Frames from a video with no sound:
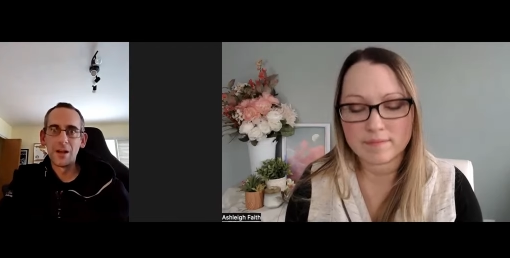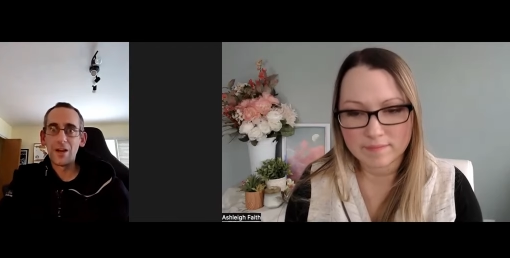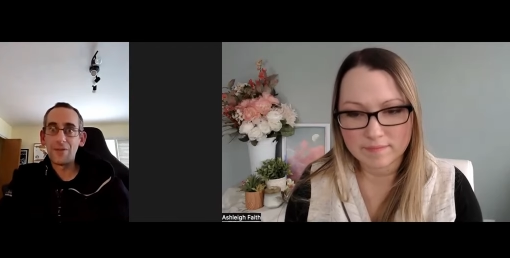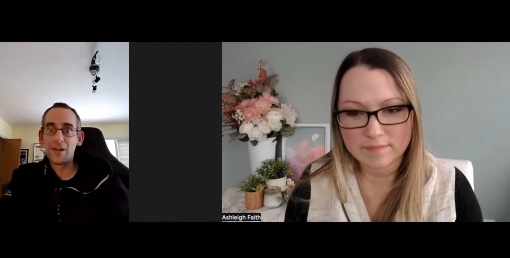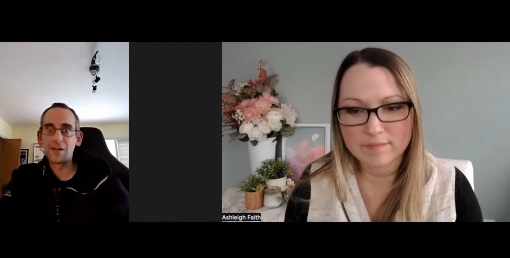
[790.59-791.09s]

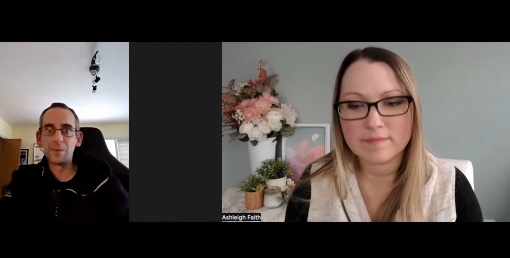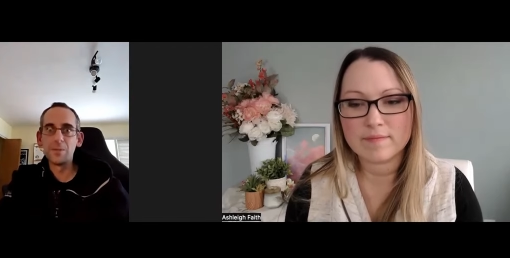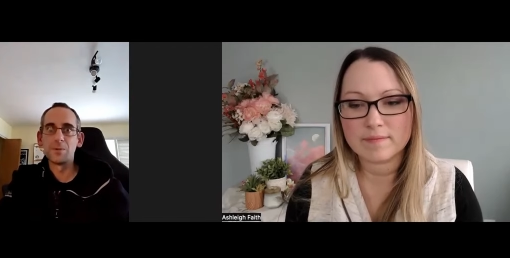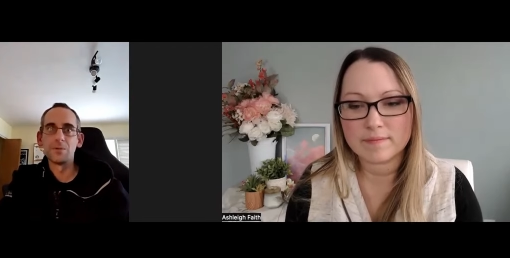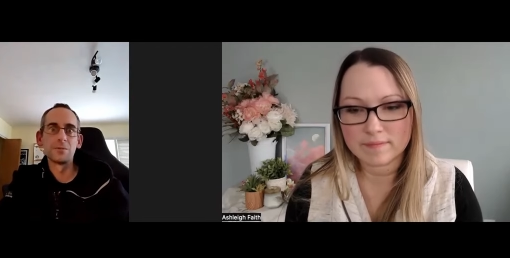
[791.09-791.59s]
Speaker 1: affect
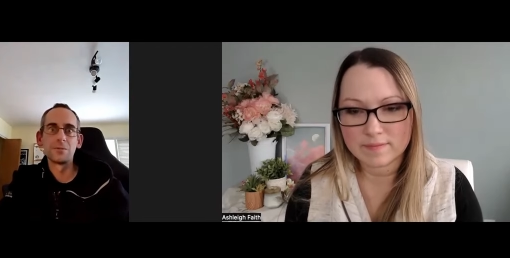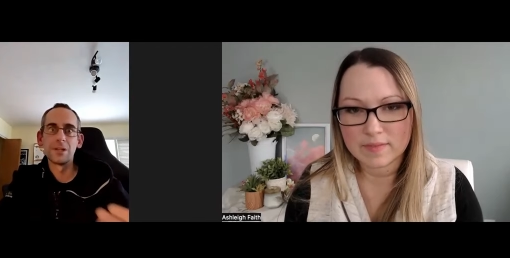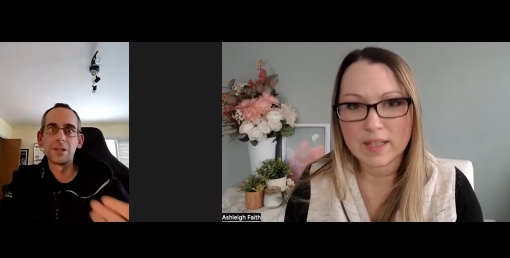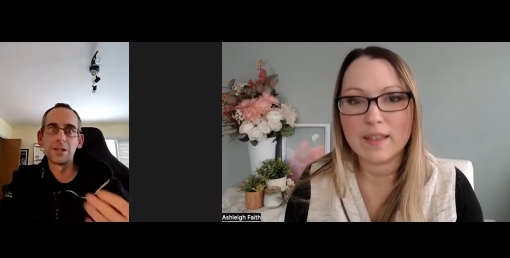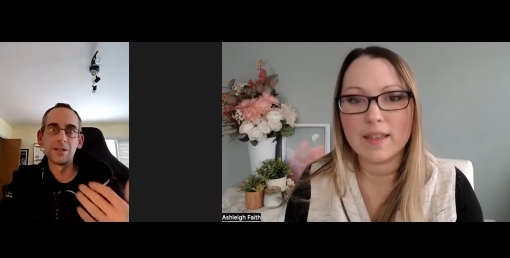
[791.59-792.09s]
people.
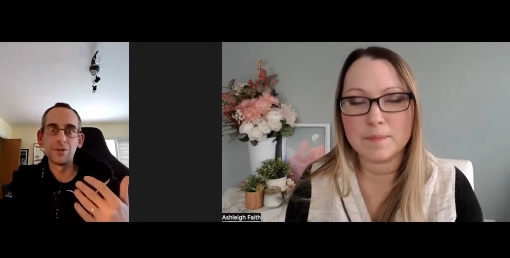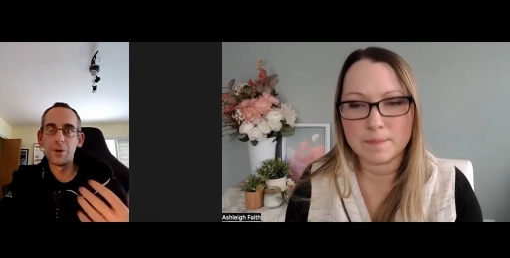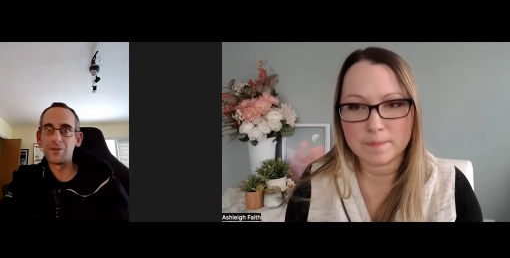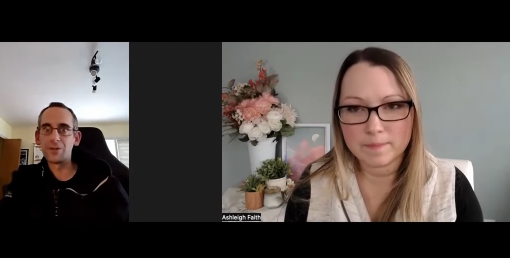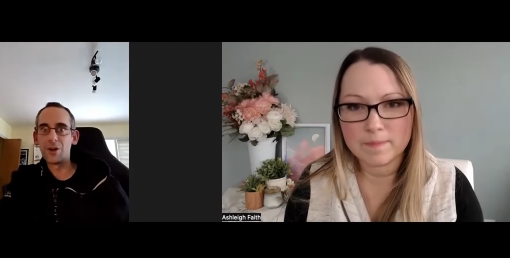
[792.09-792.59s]
Right, yep. you
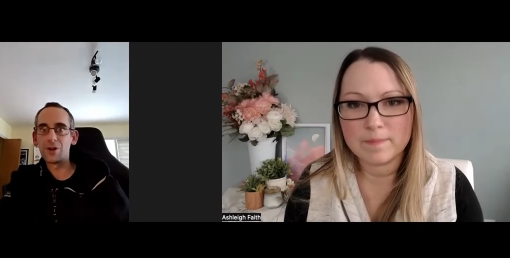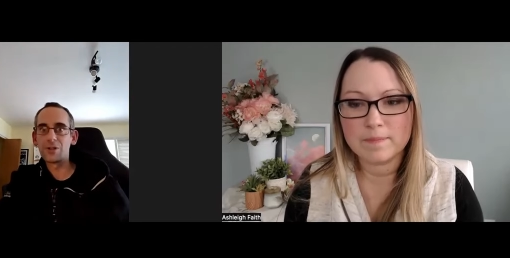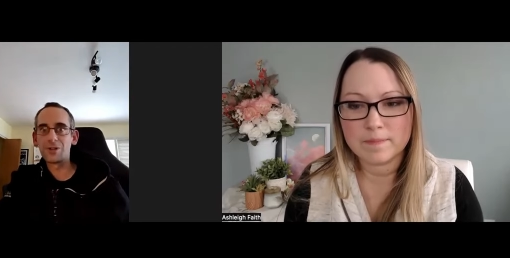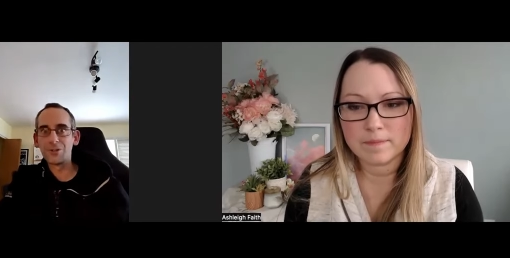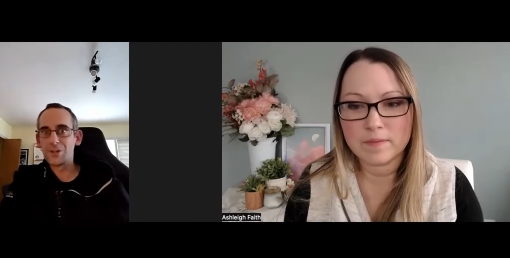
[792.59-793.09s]
have a
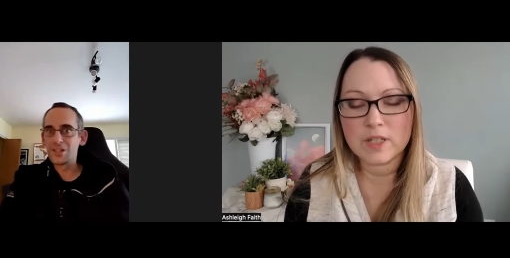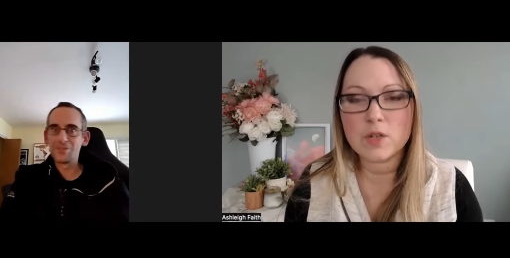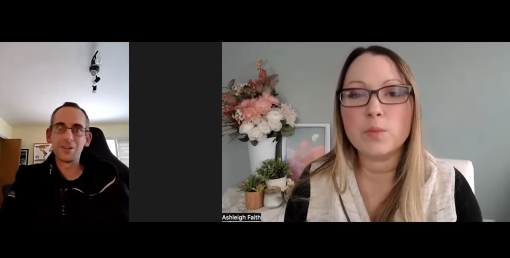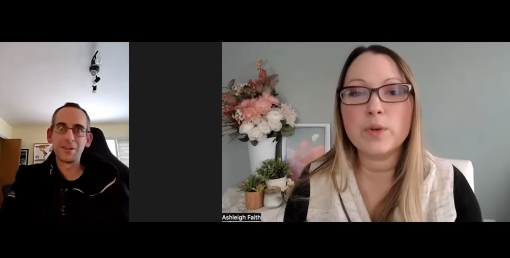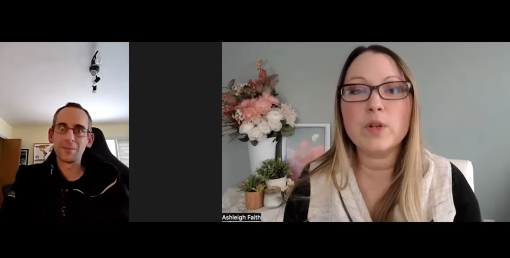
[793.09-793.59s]
doctor. You're giving
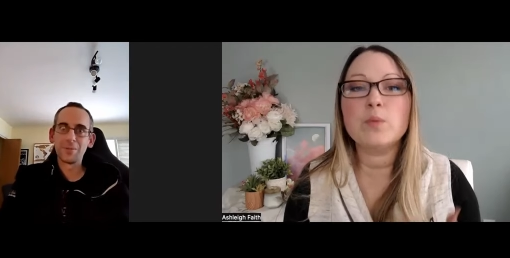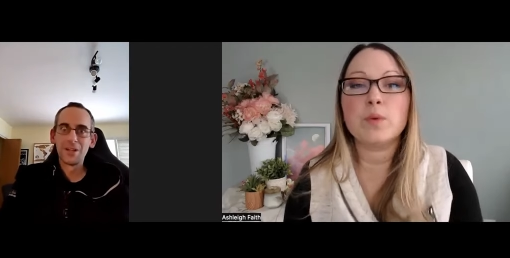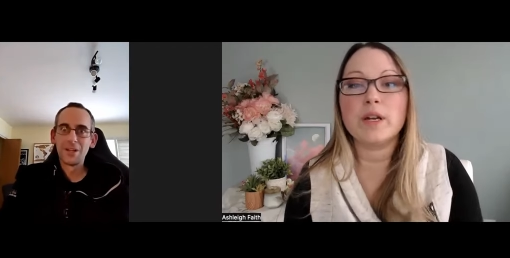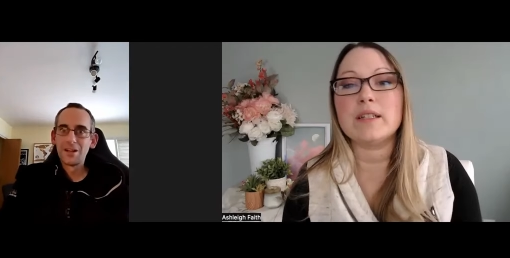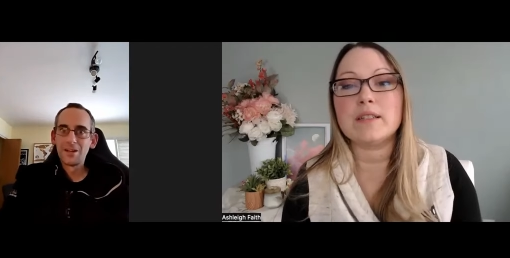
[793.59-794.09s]
there's a real them-
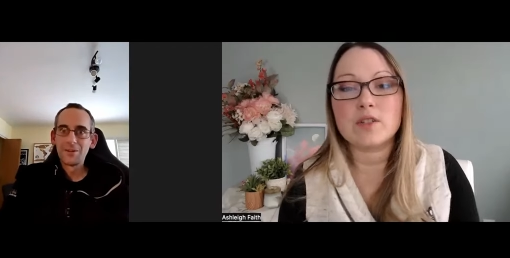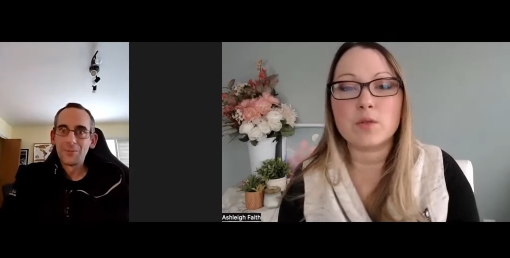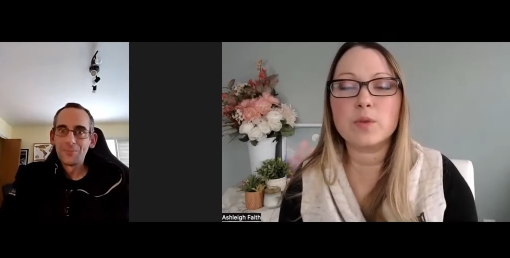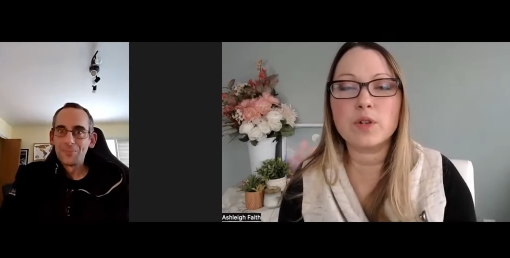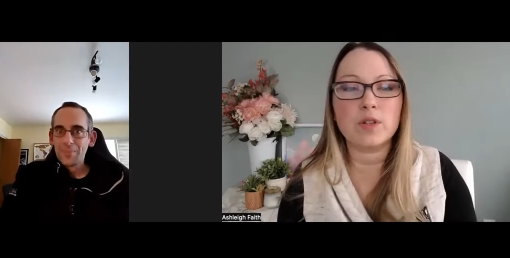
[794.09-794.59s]
Speaker 2: risk. There's
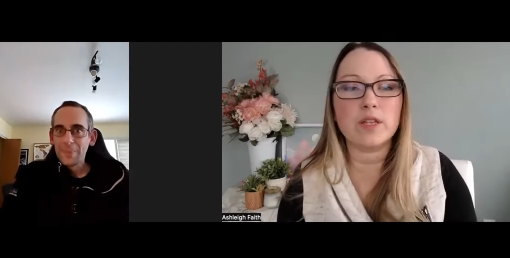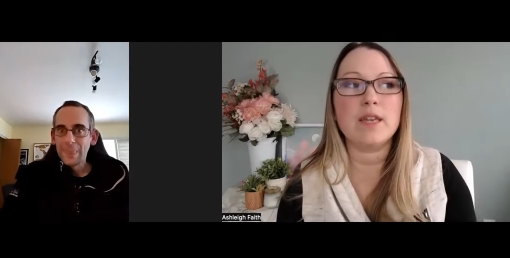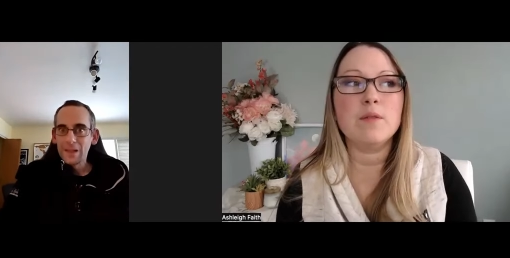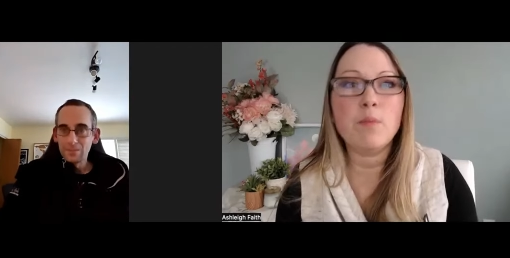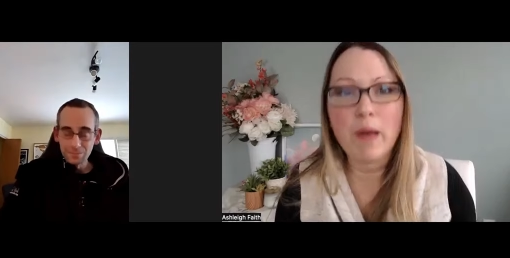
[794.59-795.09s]
a real
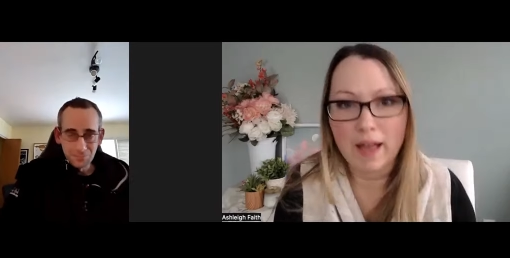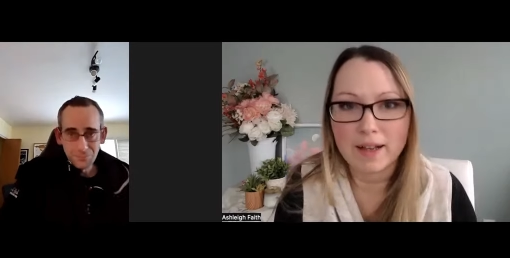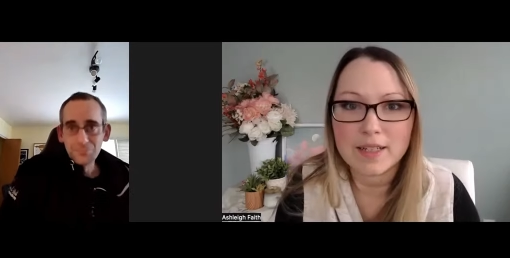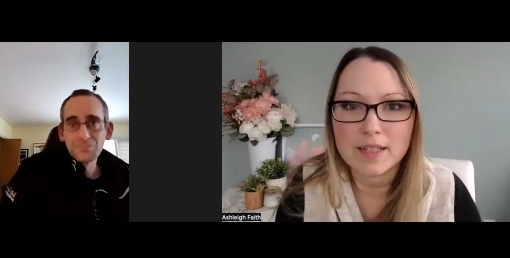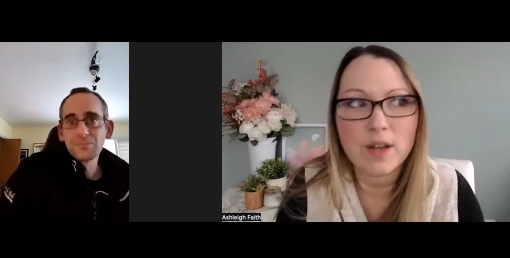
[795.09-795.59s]

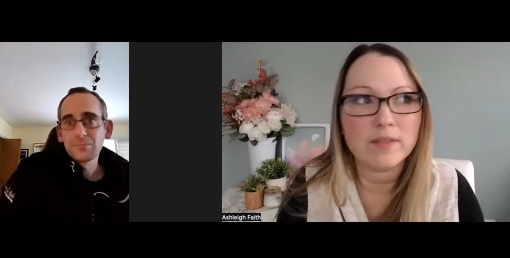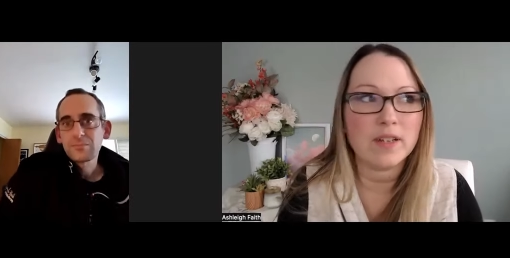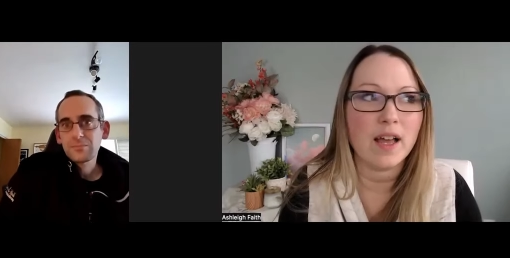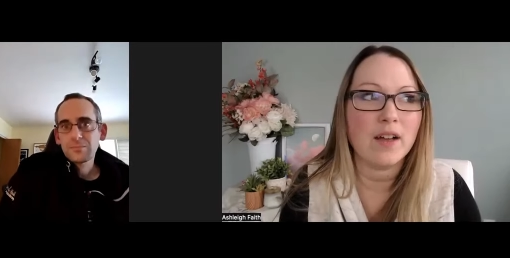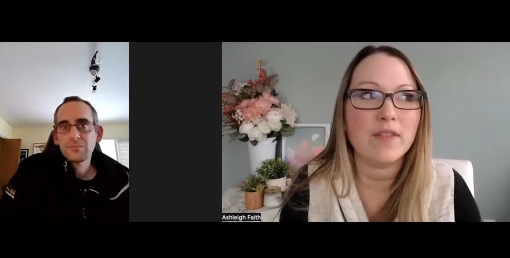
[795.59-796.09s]
impact, and you have
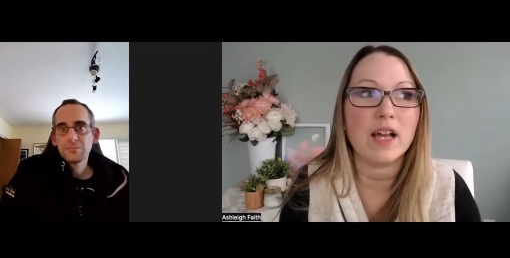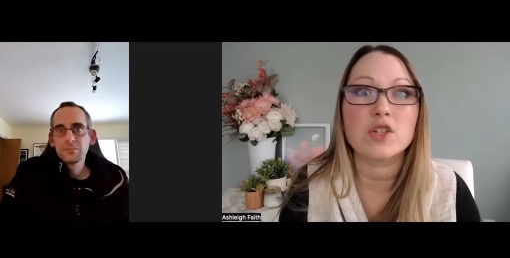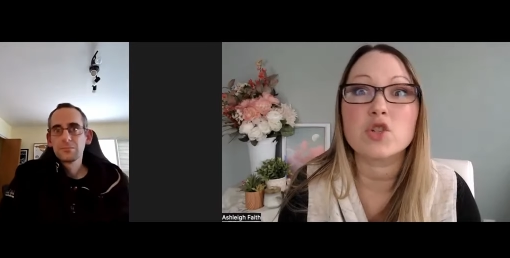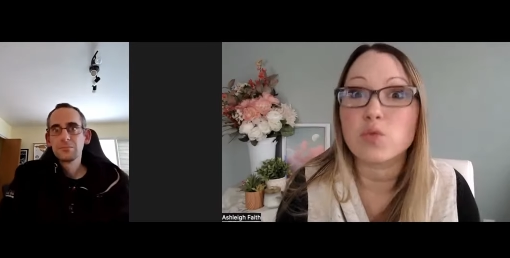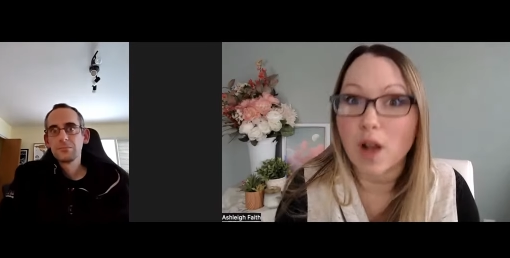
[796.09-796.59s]
to have
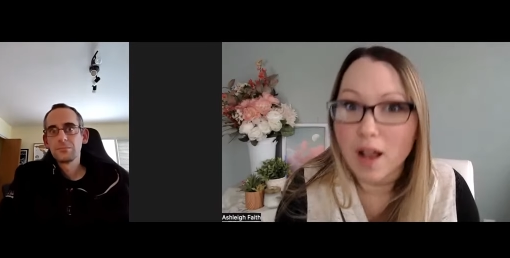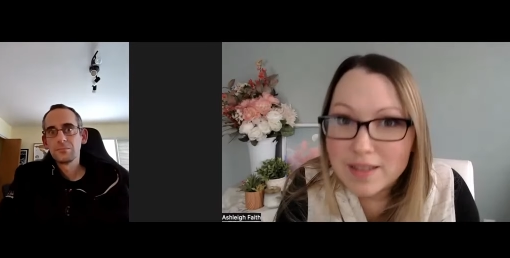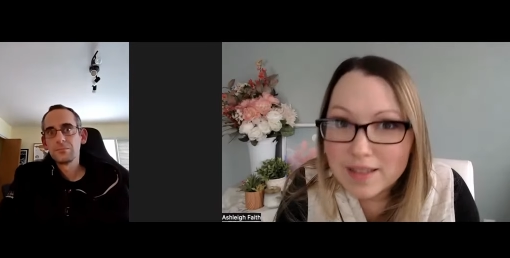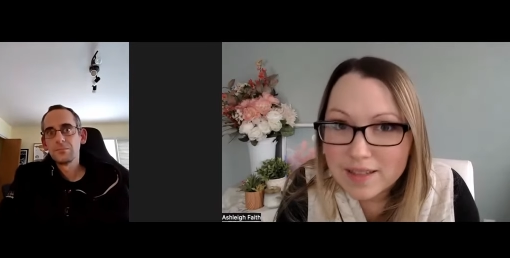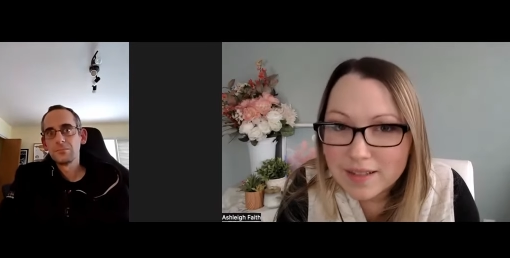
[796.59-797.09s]
that
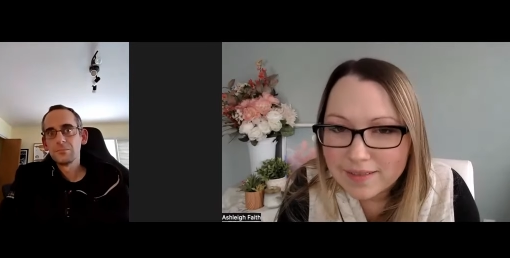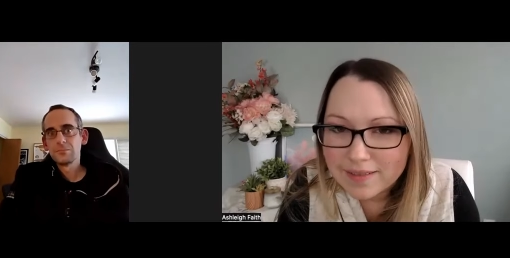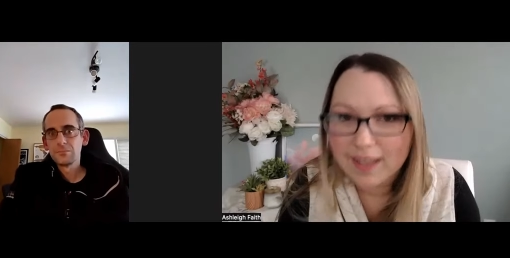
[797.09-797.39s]
trust